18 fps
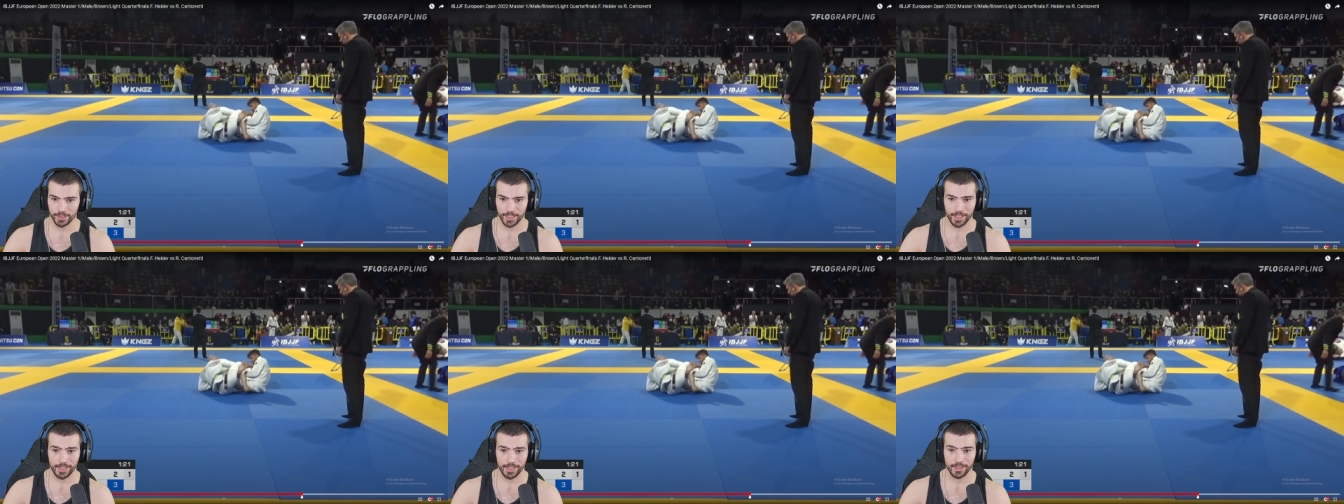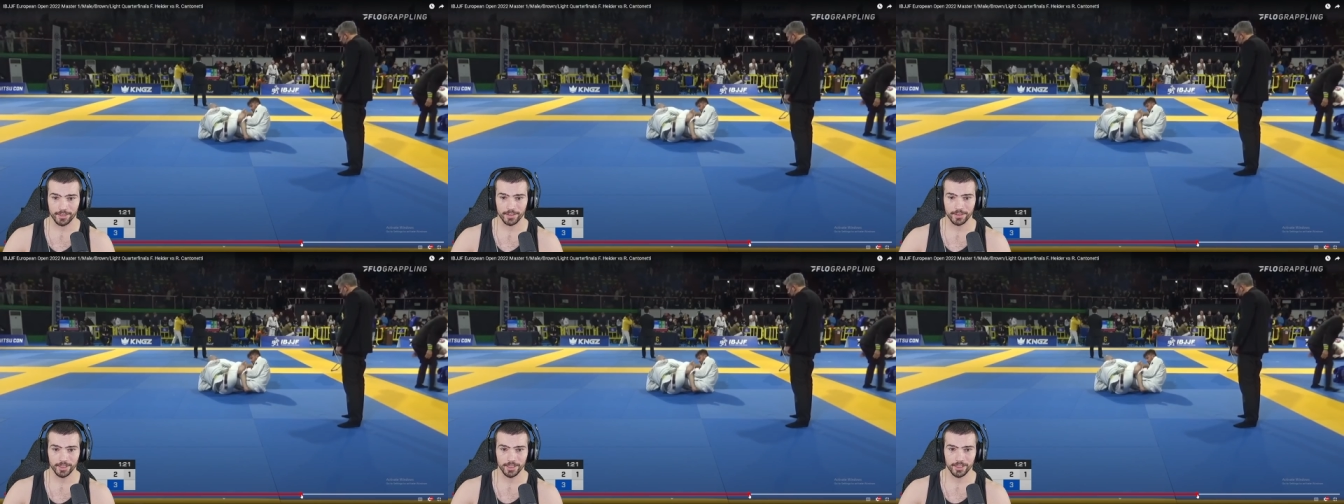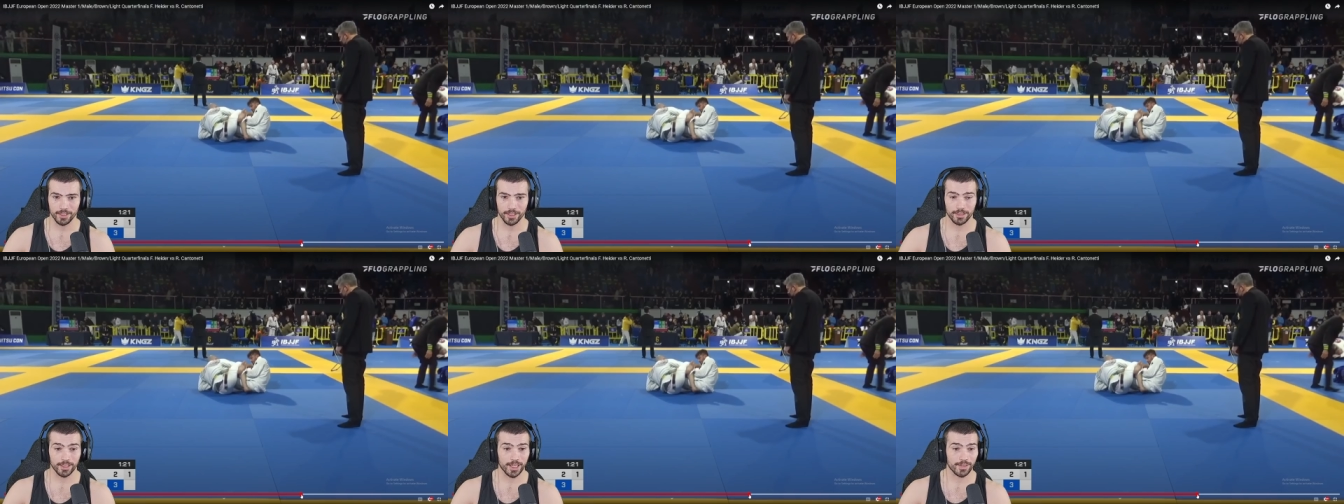And
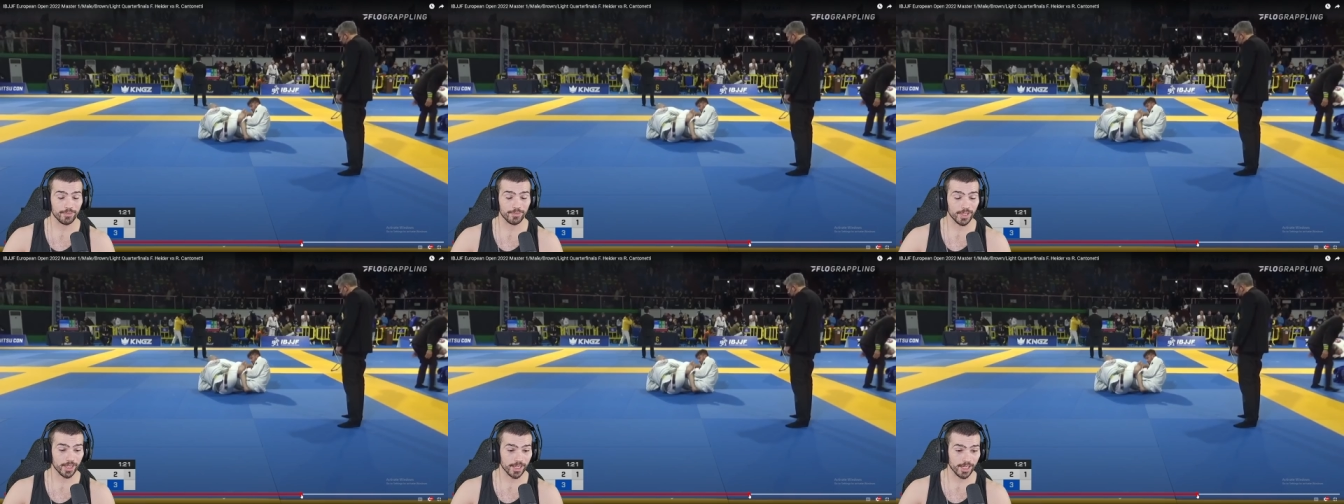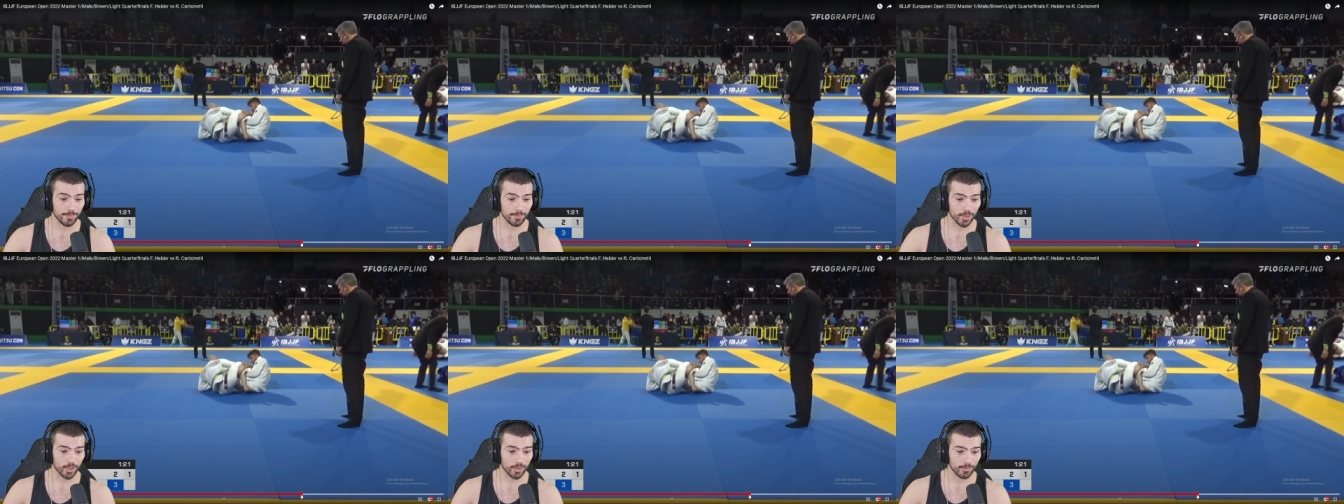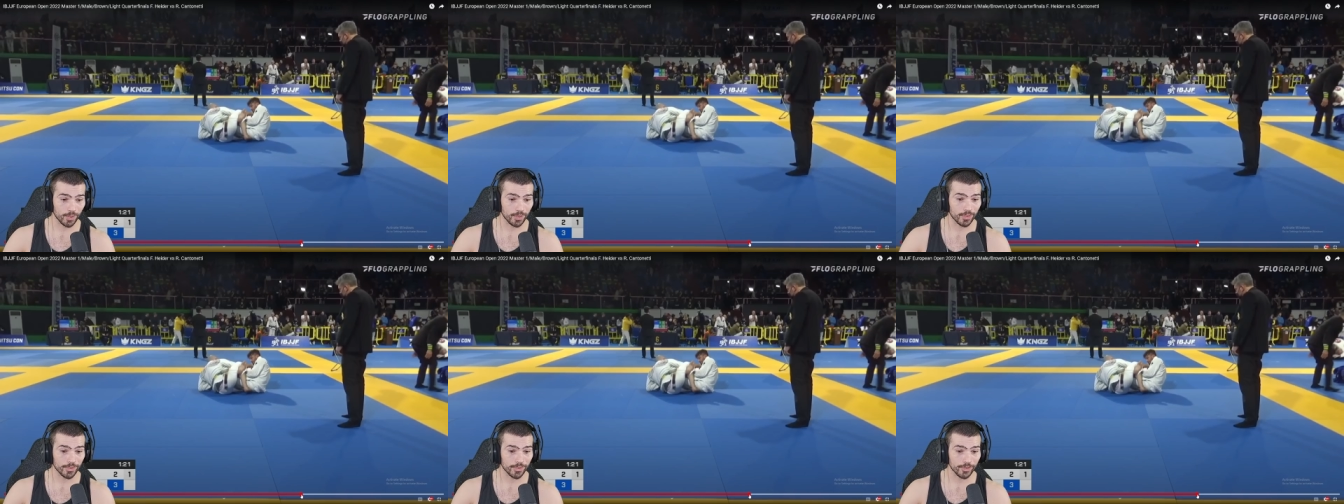a lot of not getting
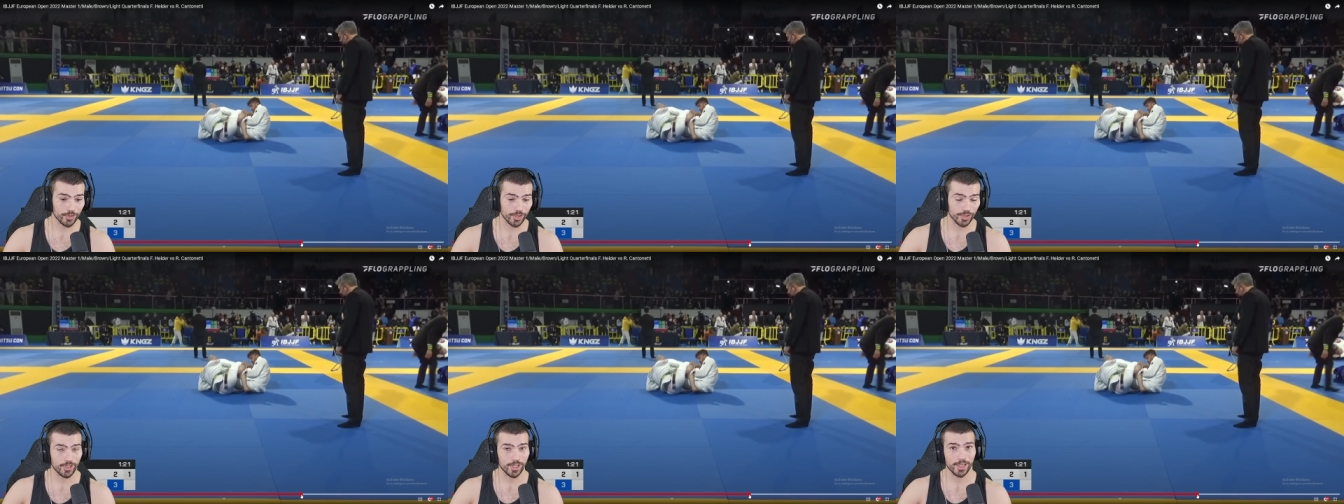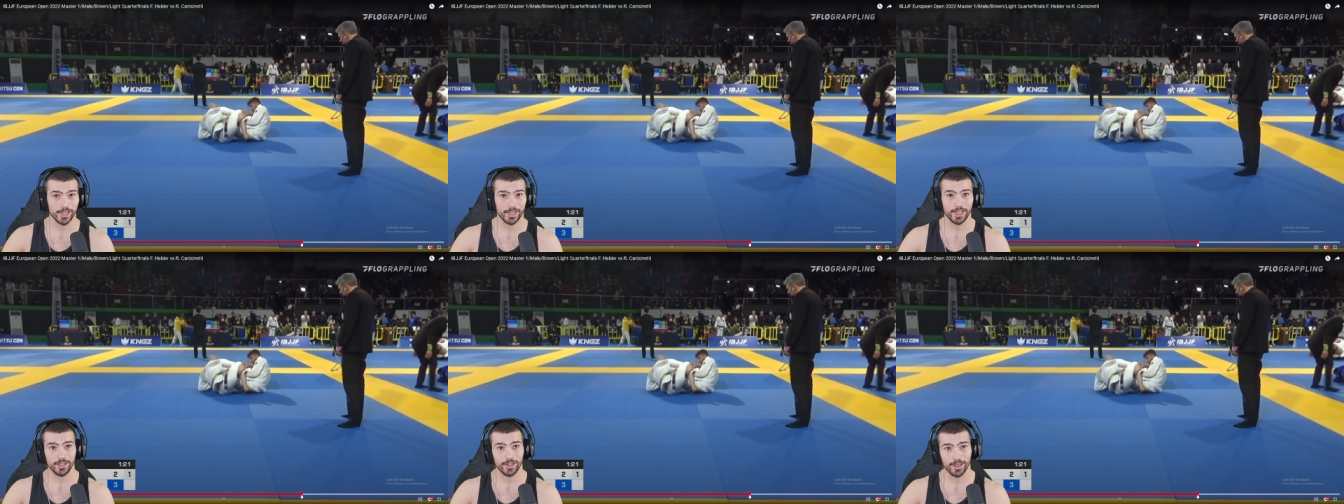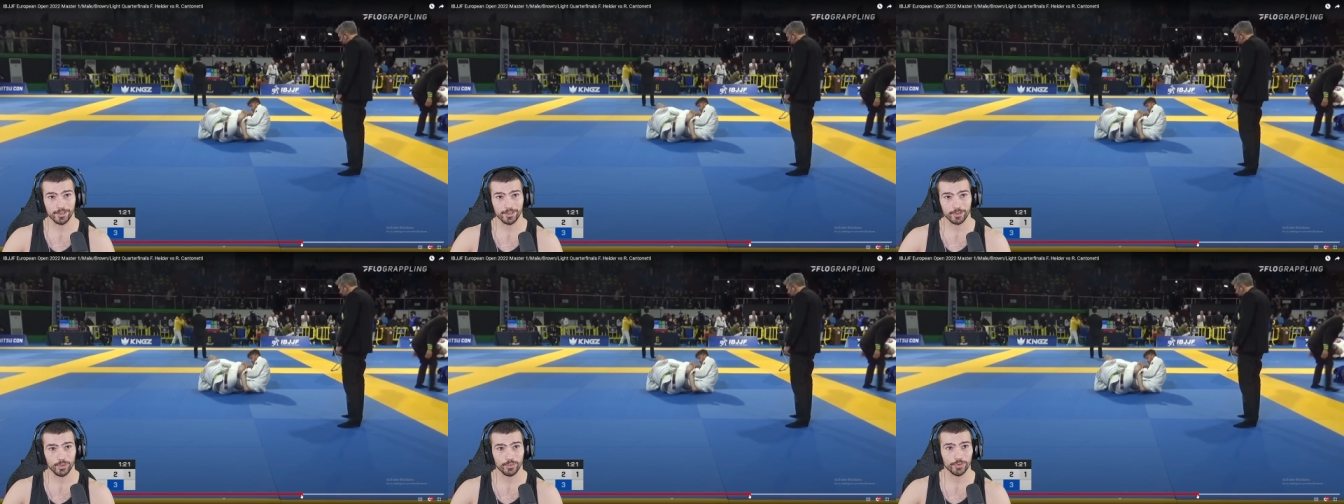berimboloed is just not getting
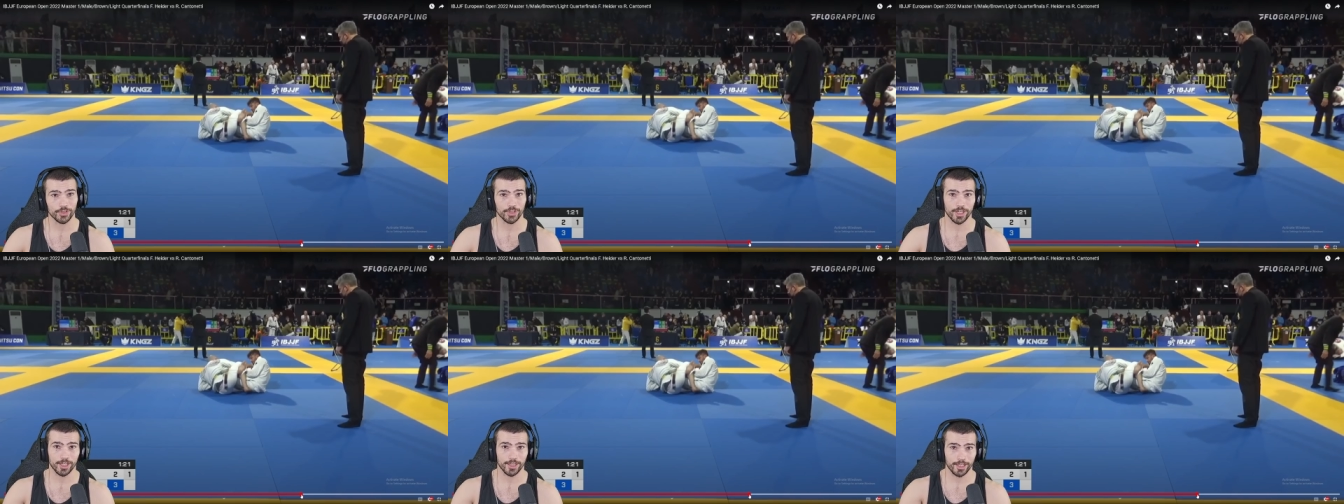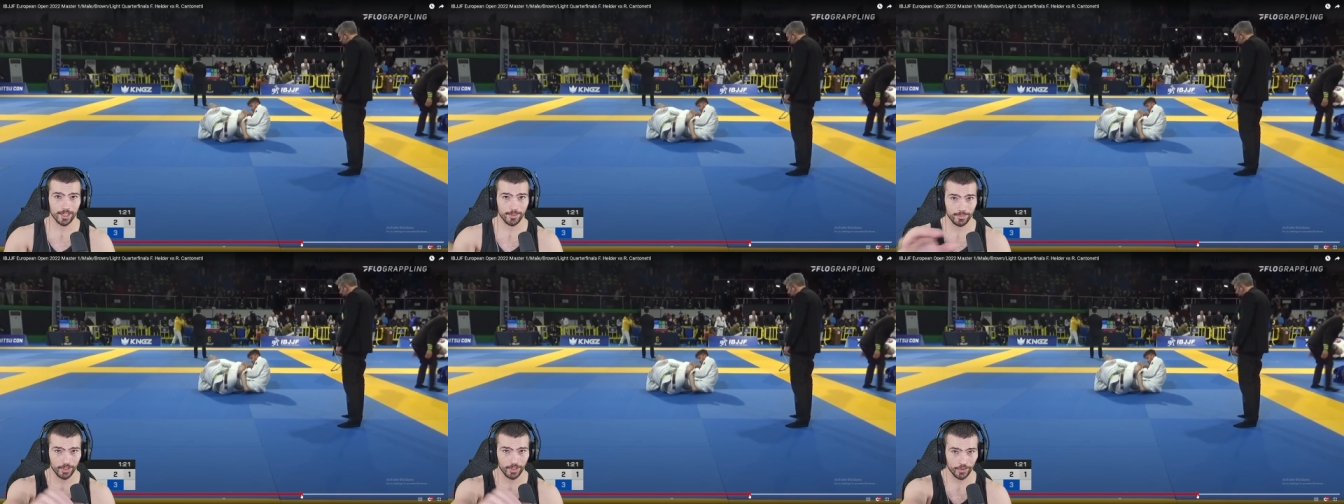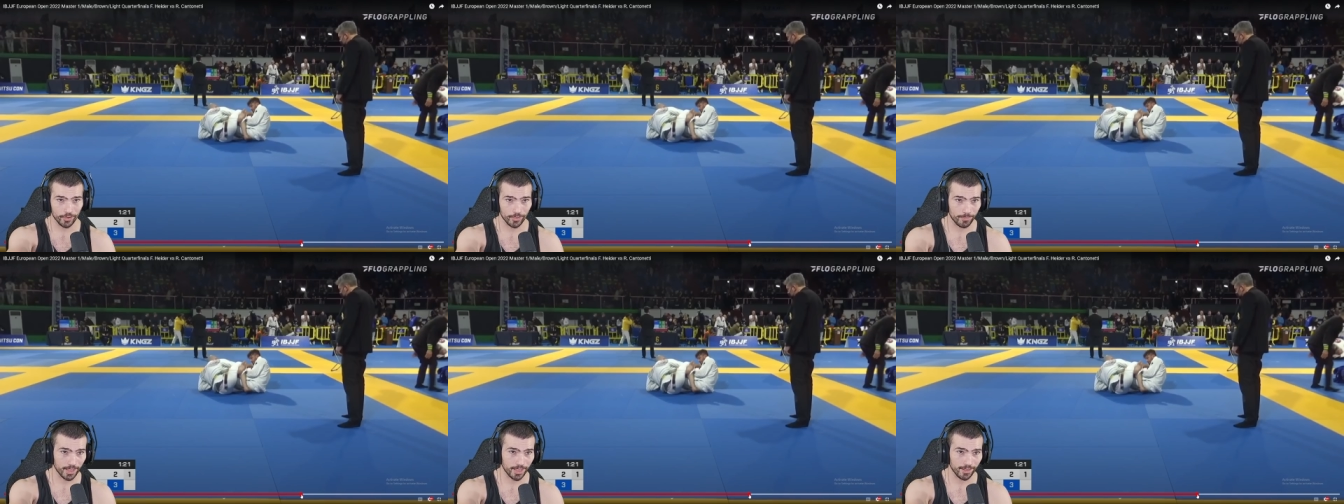knocked over, not letting them near
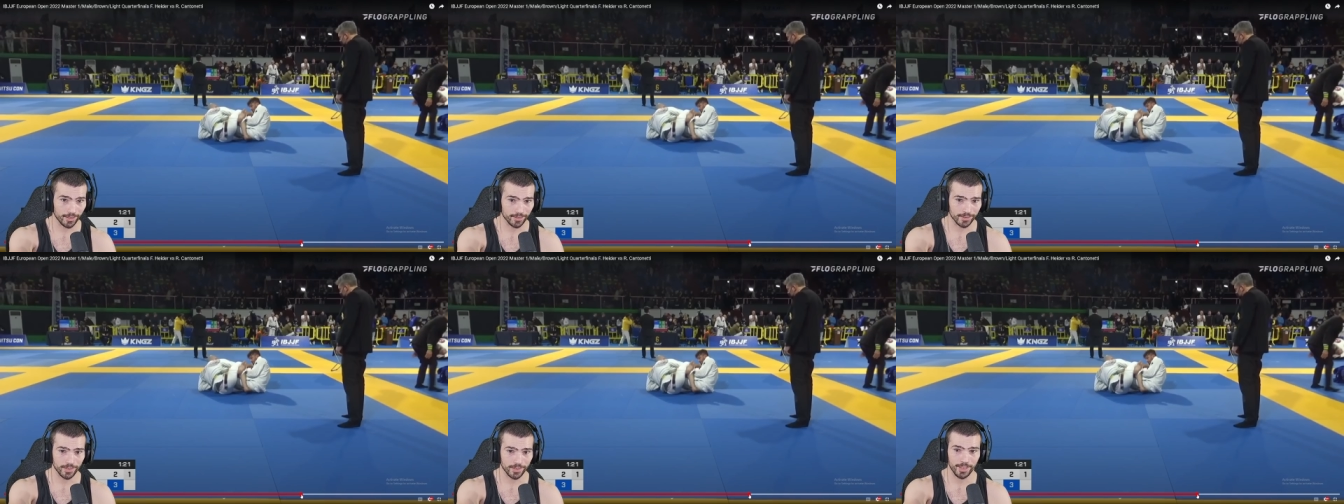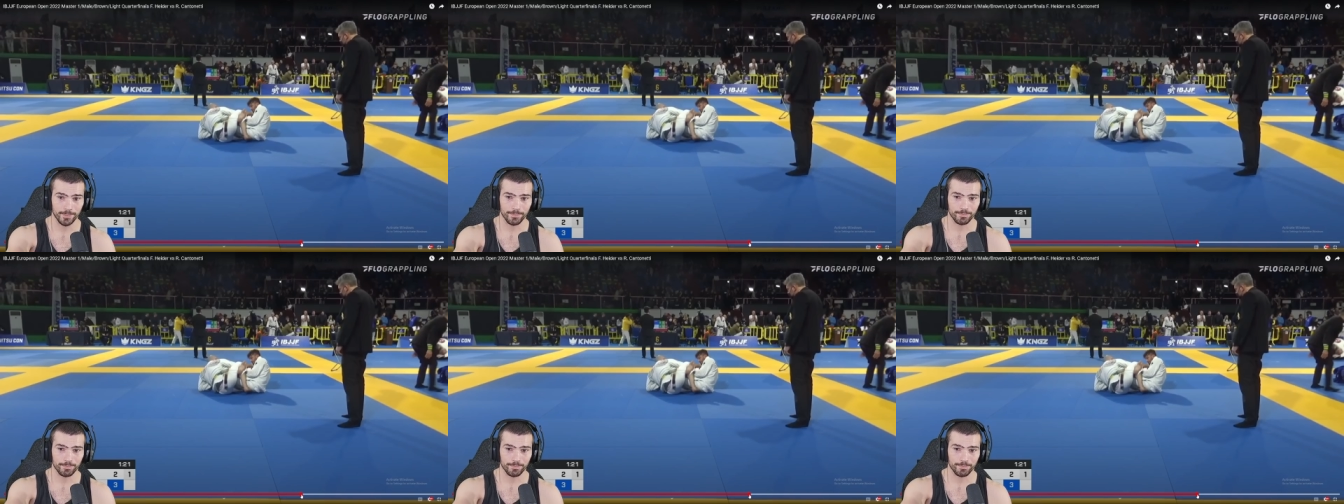your belt,